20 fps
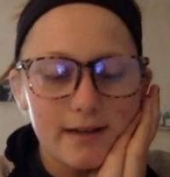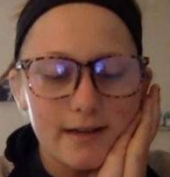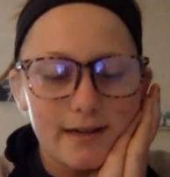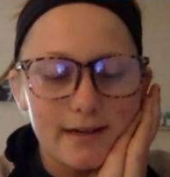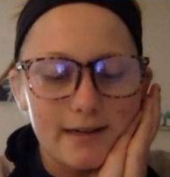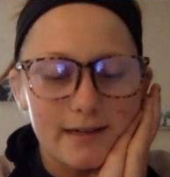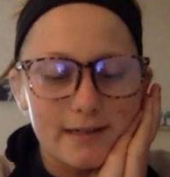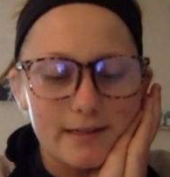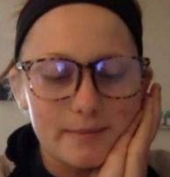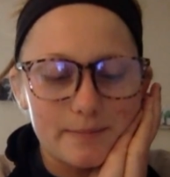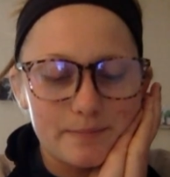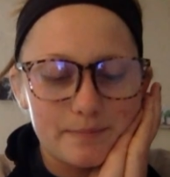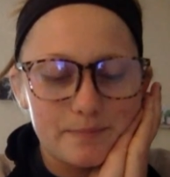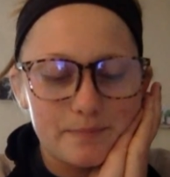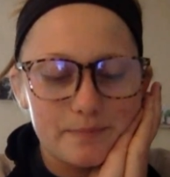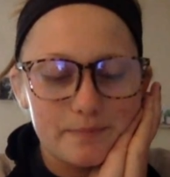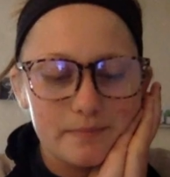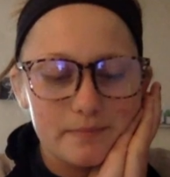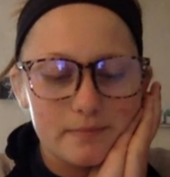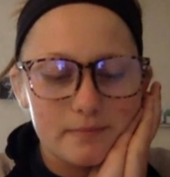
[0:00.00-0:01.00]

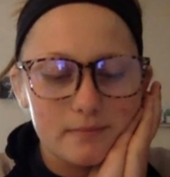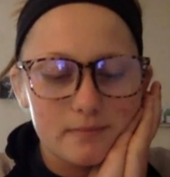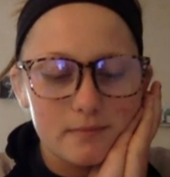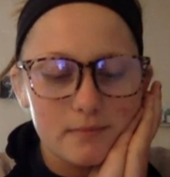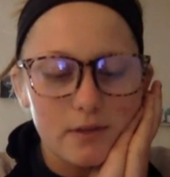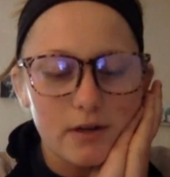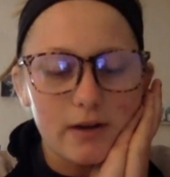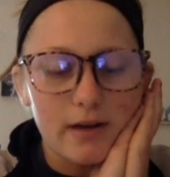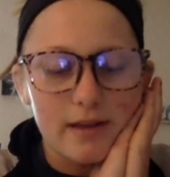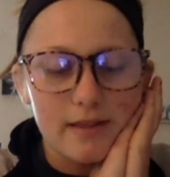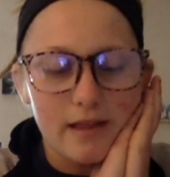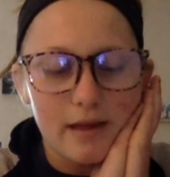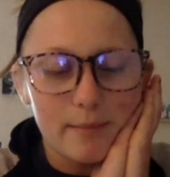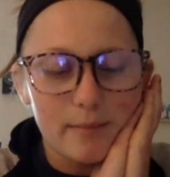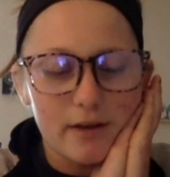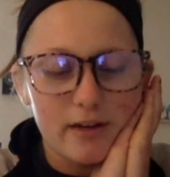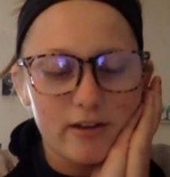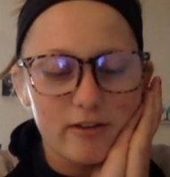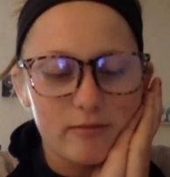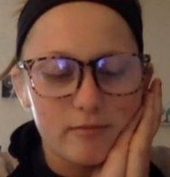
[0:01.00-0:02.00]
Okay, that
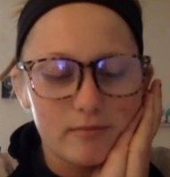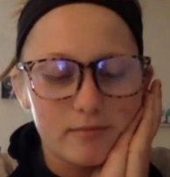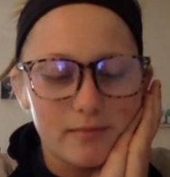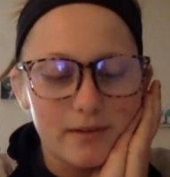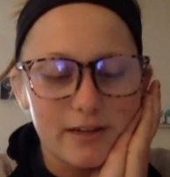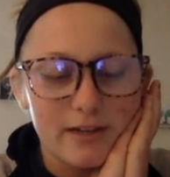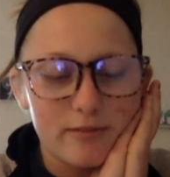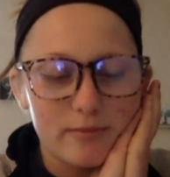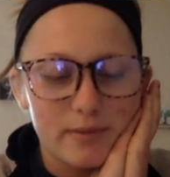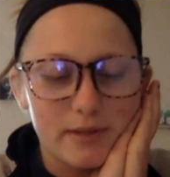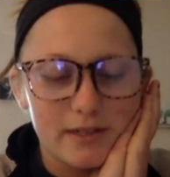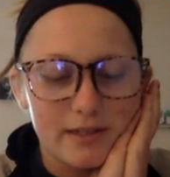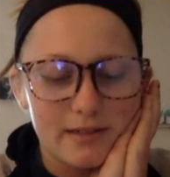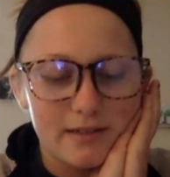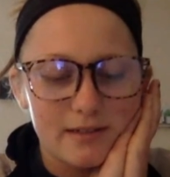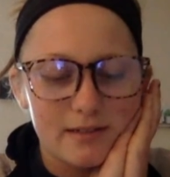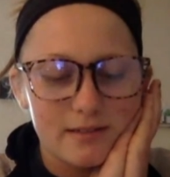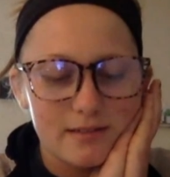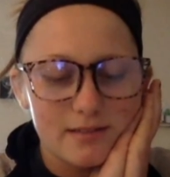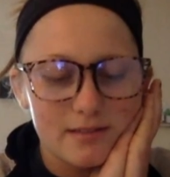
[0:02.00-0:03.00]
might have been